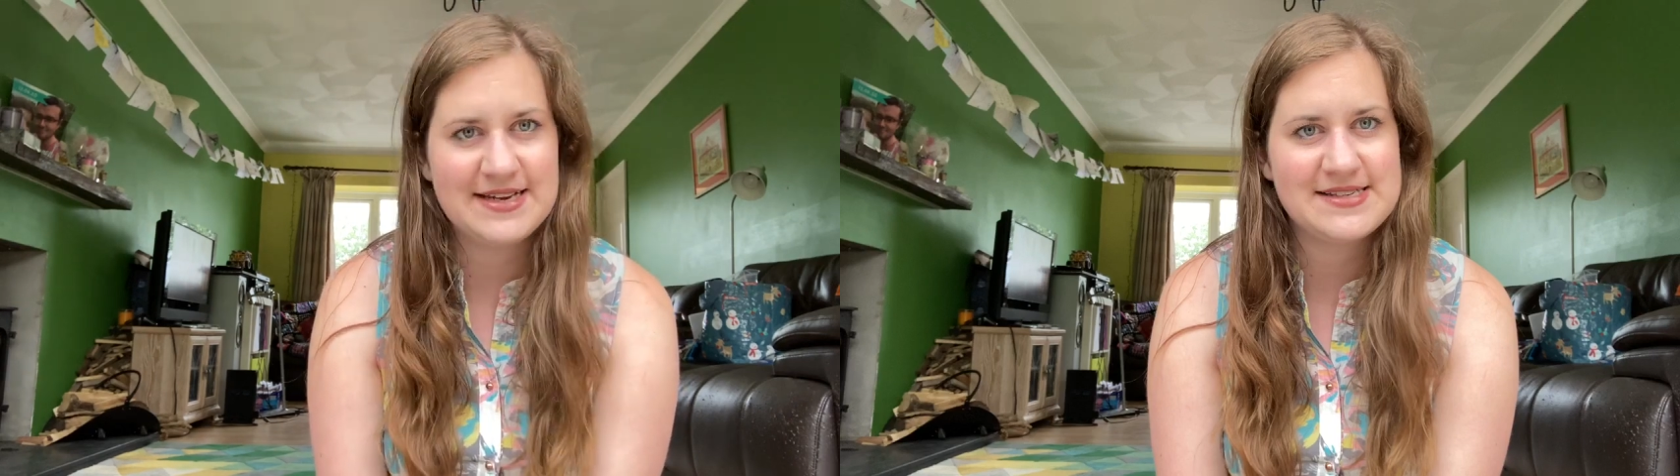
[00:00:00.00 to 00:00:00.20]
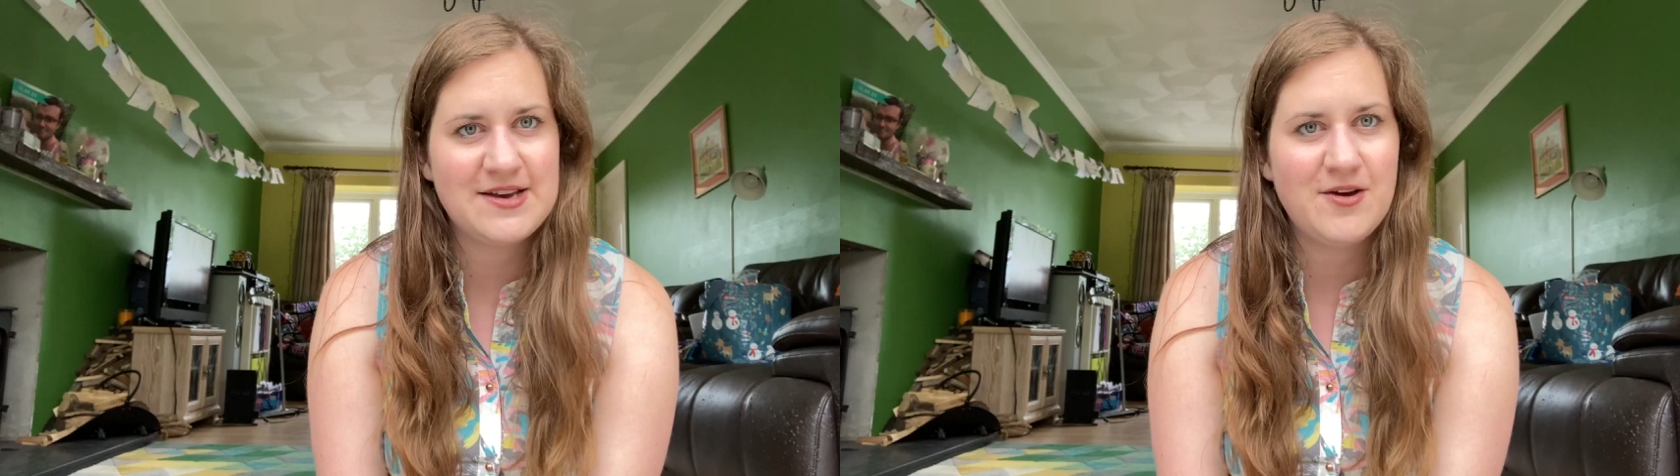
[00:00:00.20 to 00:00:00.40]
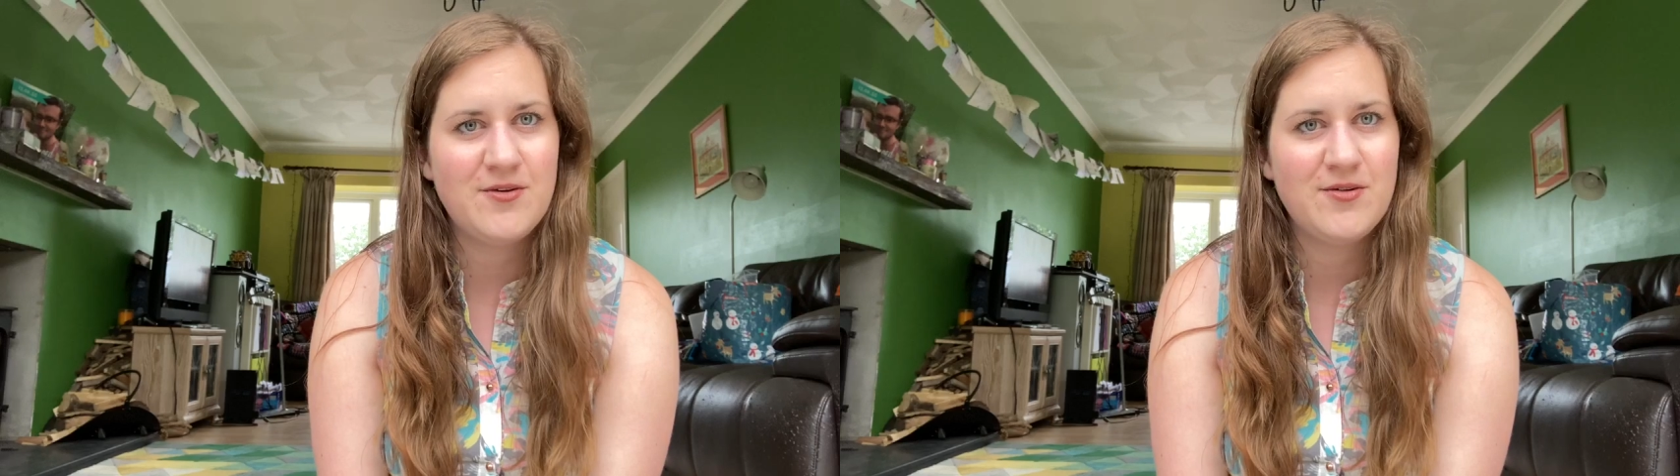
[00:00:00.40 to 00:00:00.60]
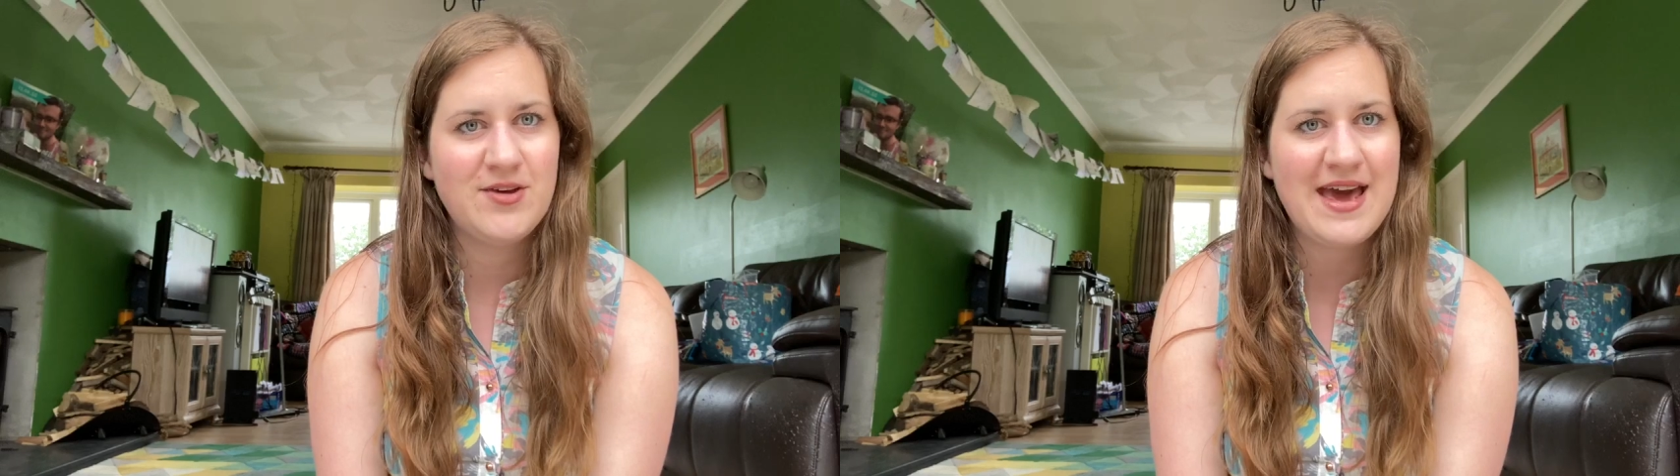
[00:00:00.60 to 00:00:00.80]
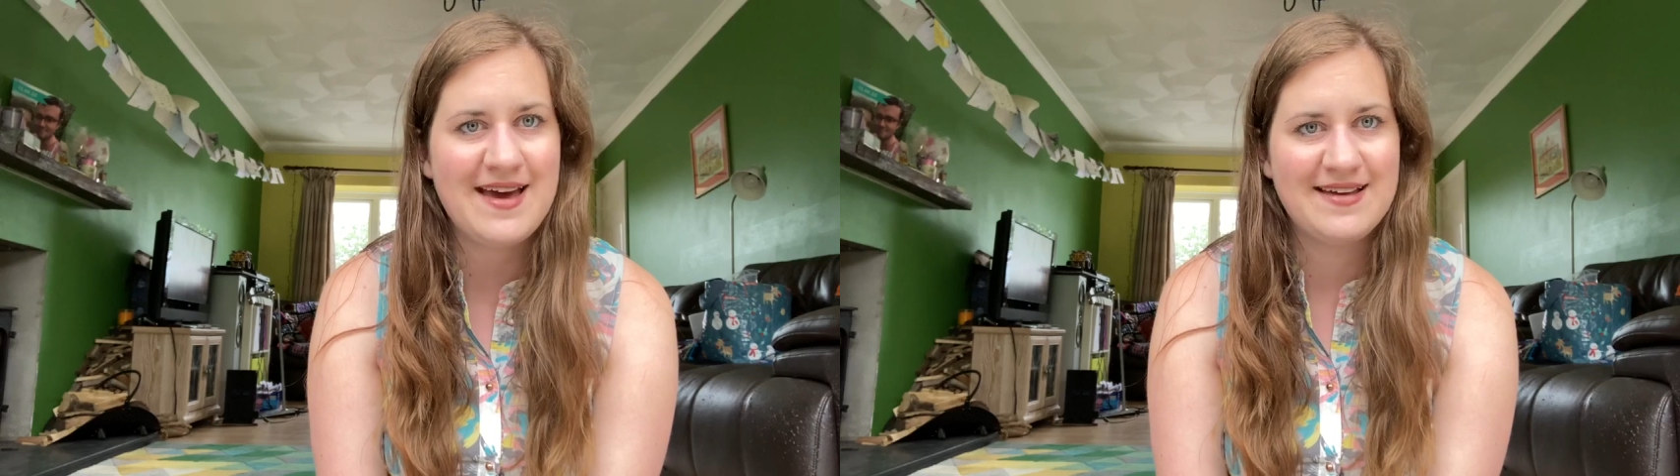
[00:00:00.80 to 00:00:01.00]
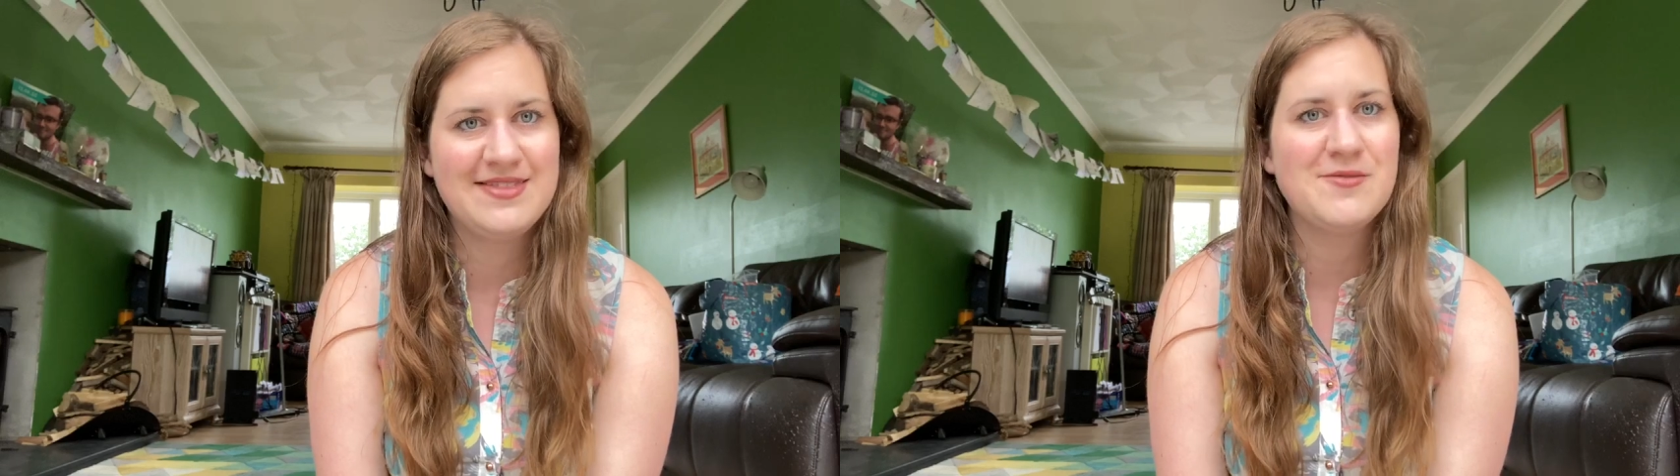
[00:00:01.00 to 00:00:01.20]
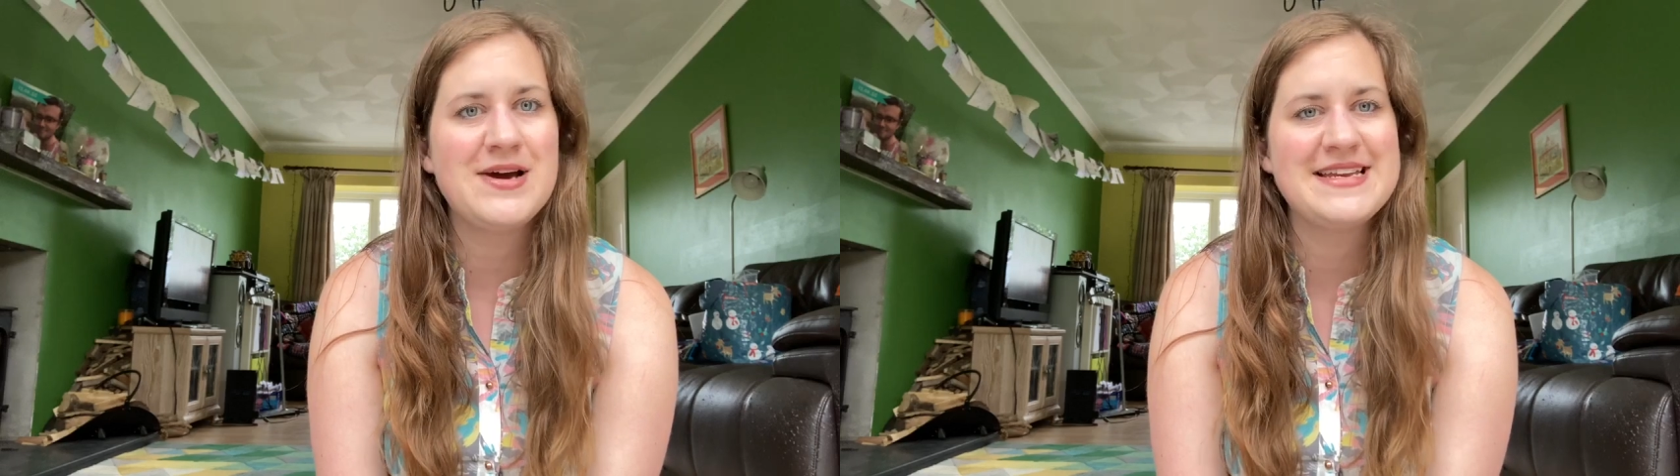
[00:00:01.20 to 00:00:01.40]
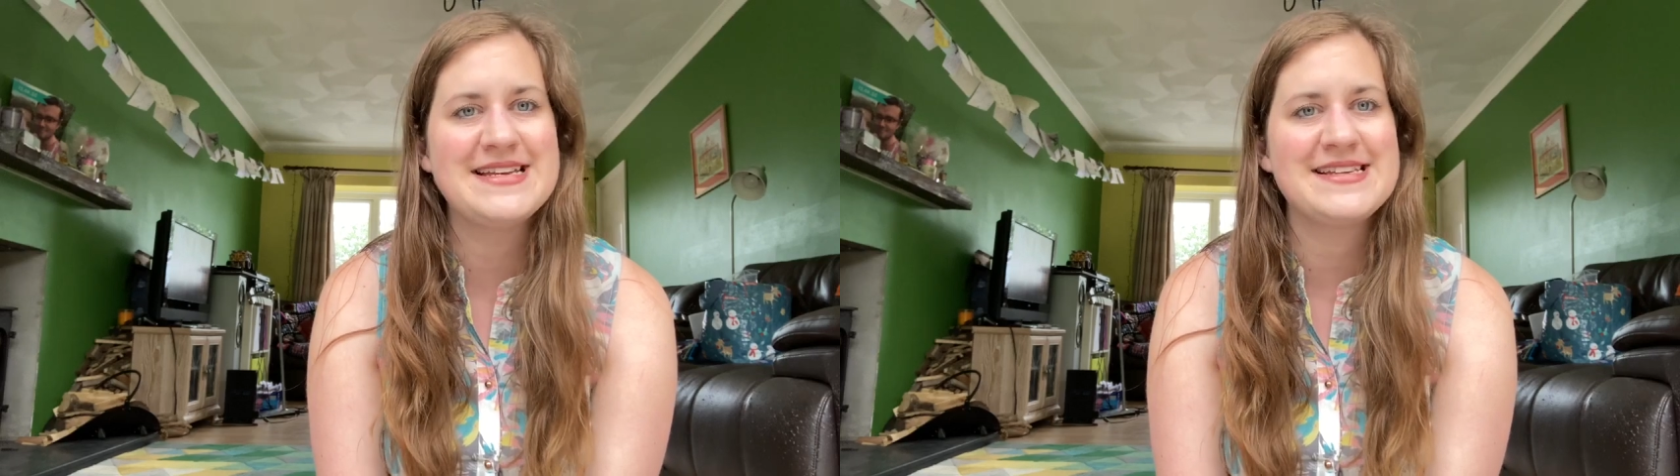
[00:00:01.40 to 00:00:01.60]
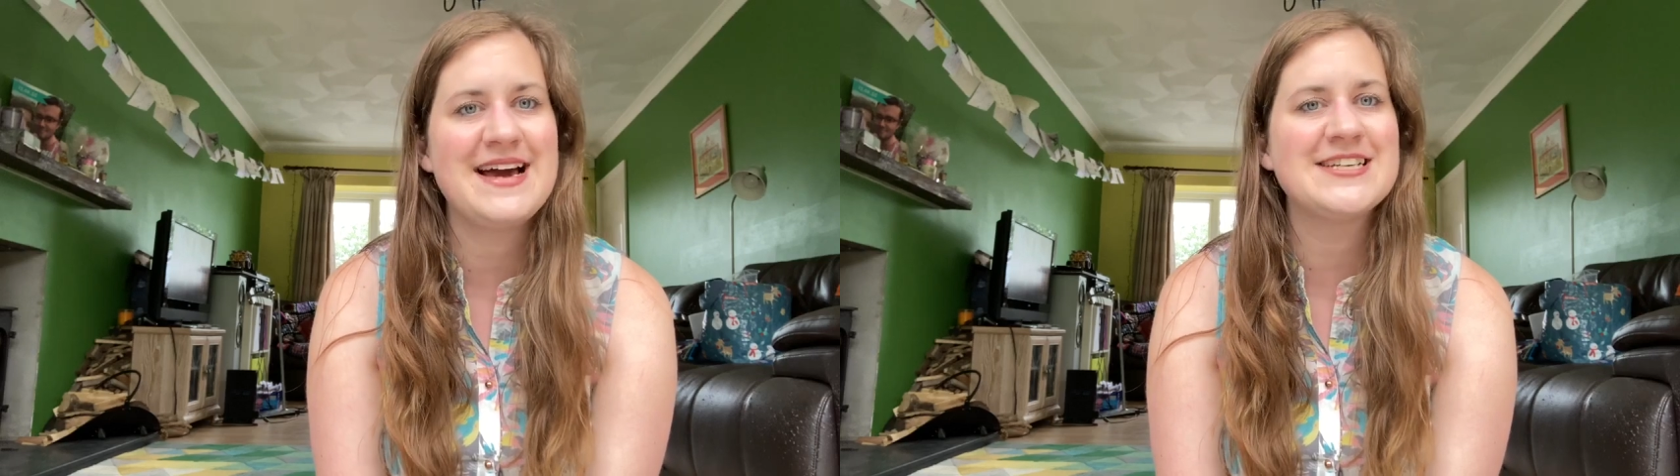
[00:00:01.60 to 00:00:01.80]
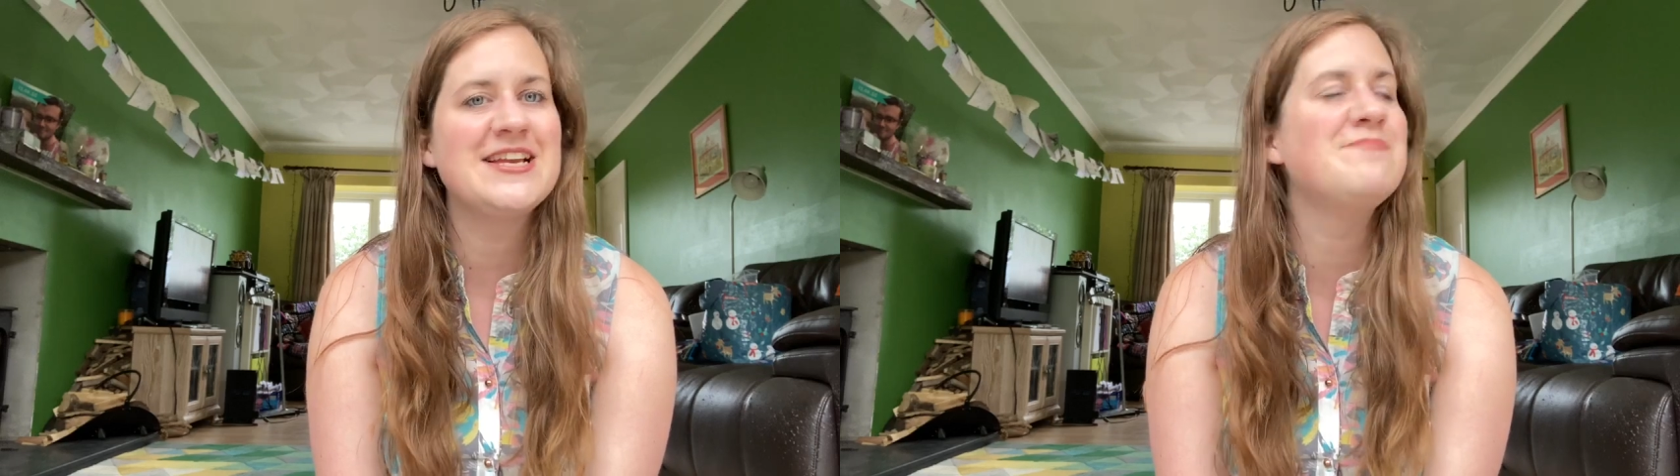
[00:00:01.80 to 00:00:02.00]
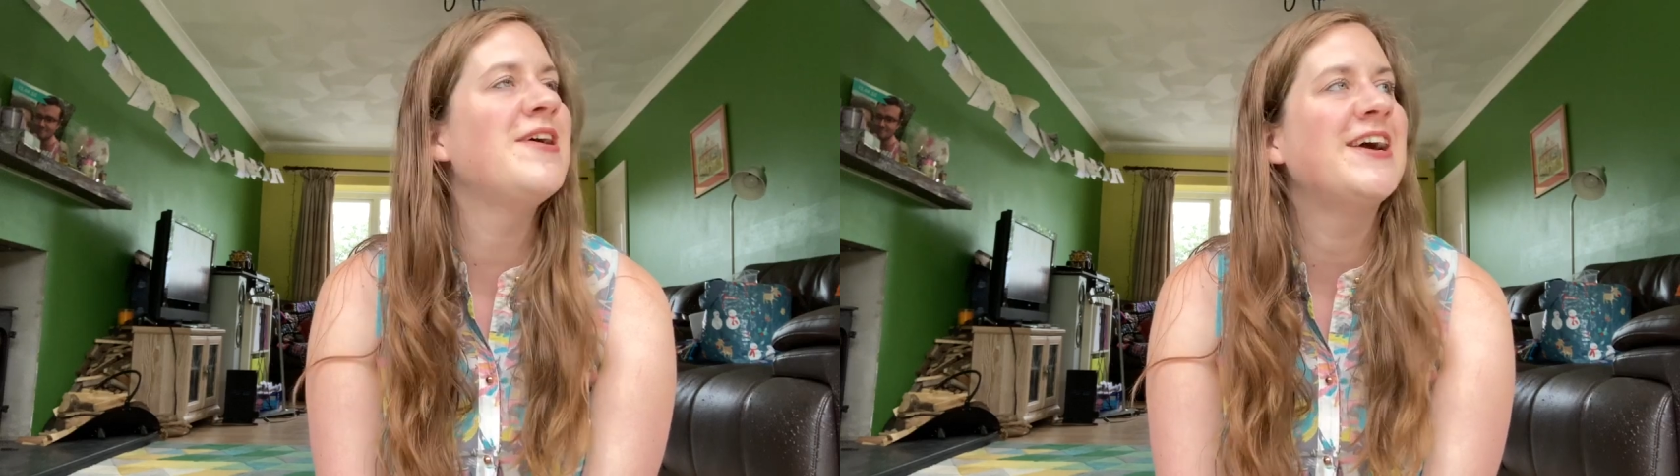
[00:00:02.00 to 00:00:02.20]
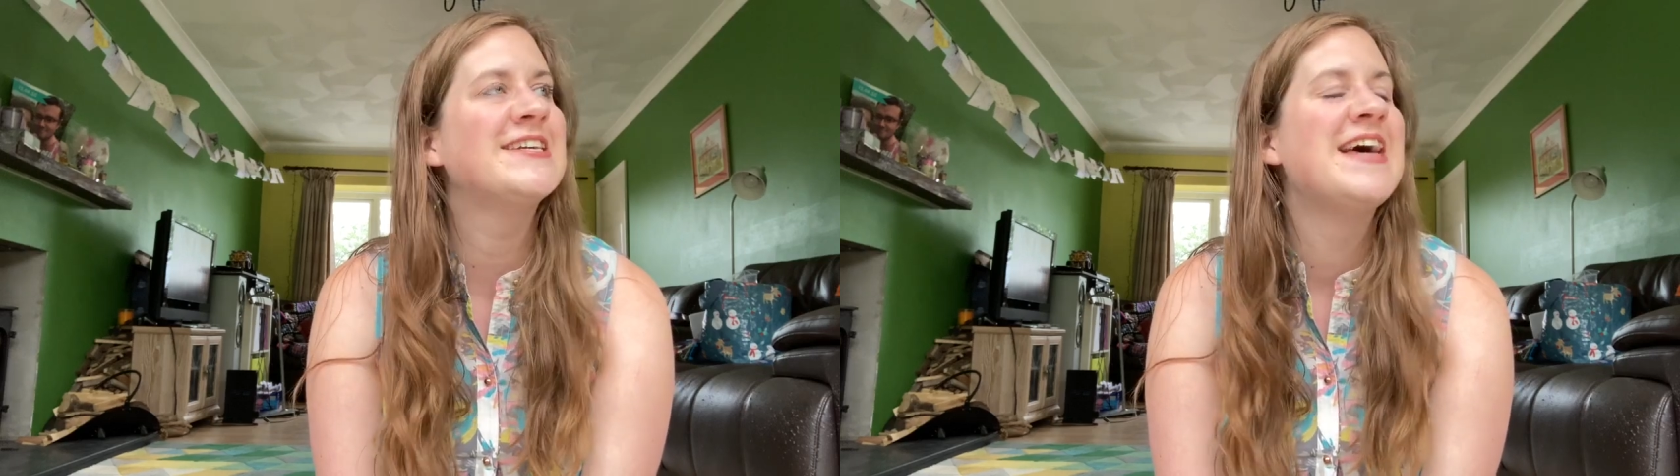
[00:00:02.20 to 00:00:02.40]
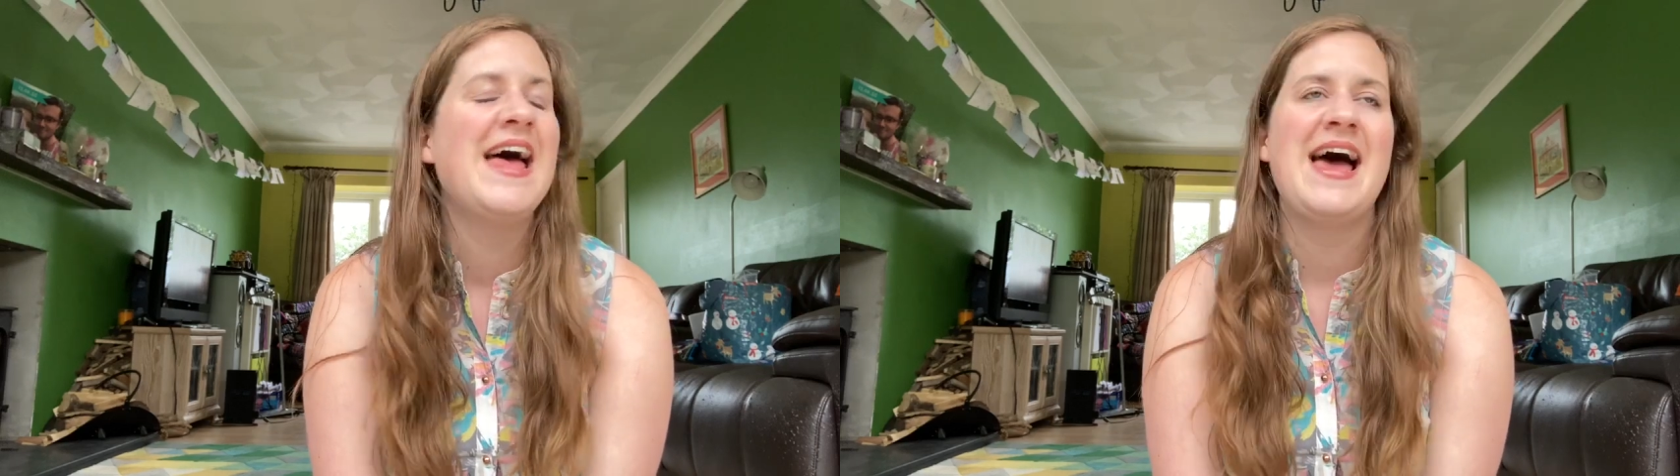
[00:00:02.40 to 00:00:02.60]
So yeah, the wedding is actually booked.